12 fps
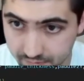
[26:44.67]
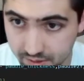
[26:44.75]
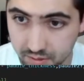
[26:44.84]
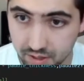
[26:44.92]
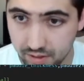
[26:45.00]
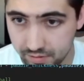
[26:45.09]

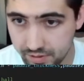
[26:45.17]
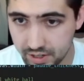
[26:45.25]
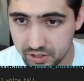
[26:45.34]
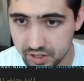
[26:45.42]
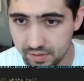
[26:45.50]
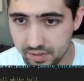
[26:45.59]
Just going to
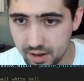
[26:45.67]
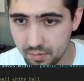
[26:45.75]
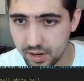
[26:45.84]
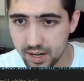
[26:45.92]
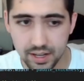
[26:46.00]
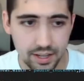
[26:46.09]
finish off that
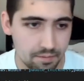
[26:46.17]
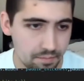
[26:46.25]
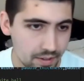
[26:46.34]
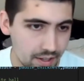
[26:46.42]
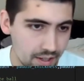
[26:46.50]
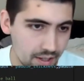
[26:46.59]
bracket,
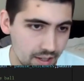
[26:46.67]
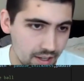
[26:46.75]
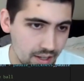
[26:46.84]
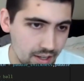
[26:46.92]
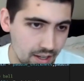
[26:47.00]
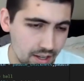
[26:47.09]

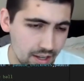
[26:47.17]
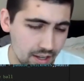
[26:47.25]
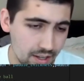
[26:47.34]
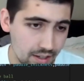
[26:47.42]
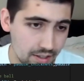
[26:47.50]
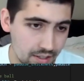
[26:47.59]

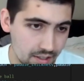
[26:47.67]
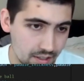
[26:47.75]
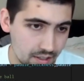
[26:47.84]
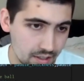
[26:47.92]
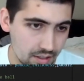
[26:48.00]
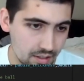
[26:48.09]
and
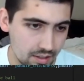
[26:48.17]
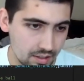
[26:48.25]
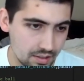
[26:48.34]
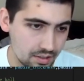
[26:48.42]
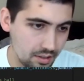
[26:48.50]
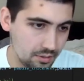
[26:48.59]
let's go.